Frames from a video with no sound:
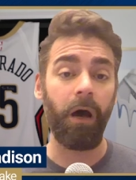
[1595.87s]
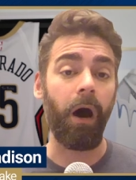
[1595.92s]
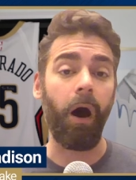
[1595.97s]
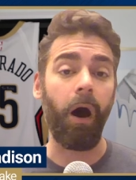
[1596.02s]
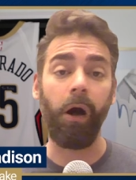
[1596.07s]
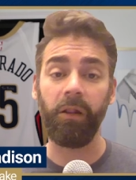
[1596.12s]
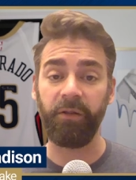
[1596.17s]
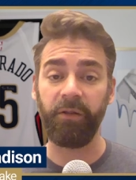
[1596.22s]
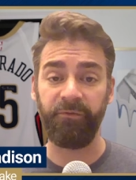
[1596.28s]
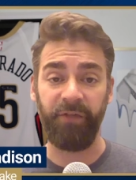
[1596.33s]

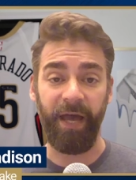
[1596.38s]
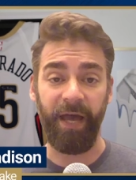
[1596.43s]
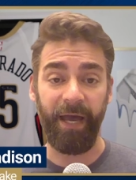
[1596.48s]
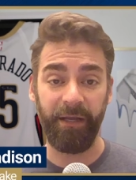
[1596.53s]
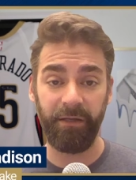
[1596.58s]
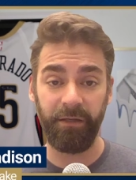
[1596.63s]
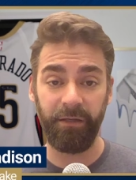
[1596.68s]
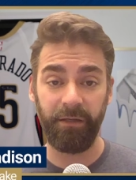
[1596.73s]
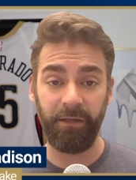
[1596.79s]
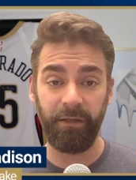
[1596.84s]
All of
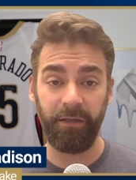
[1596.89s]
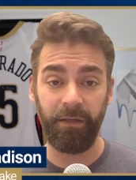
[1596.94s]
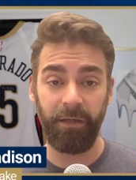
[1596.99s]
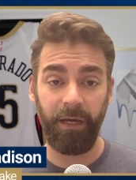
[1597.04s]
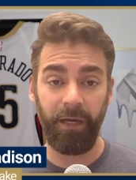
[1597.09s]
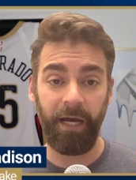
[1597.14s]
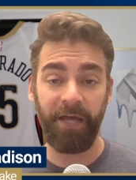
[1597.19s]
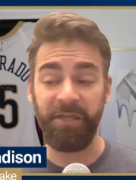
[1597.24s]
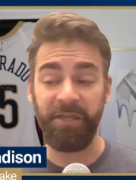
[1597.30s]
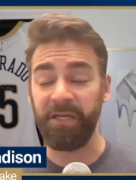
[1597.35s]
that.
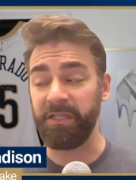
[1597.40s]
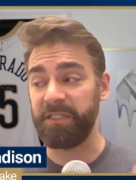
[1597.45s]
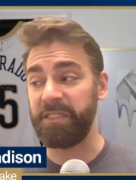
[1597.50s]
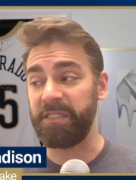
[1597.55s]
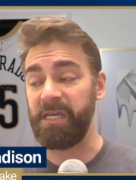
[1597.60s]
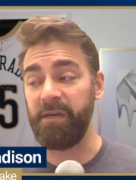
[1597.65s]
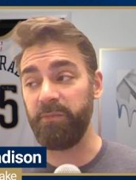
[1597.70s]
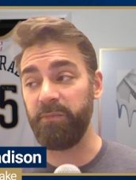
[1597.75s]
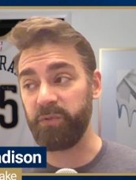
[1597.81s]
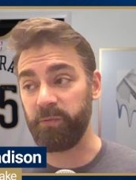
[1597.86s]
I think this
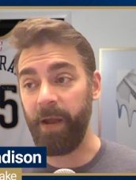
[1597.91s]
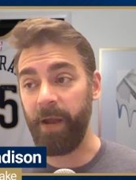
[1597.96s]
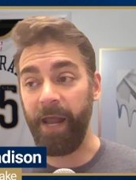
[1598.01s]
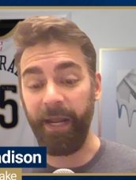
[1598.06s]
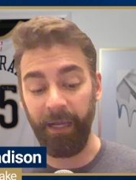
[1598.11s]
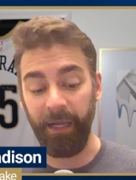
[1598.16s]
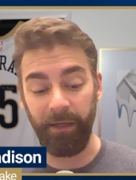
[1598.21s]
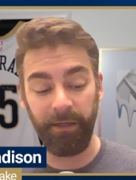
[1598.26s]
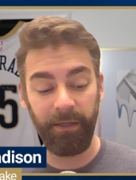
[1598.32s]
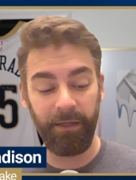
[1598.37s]
team's ready.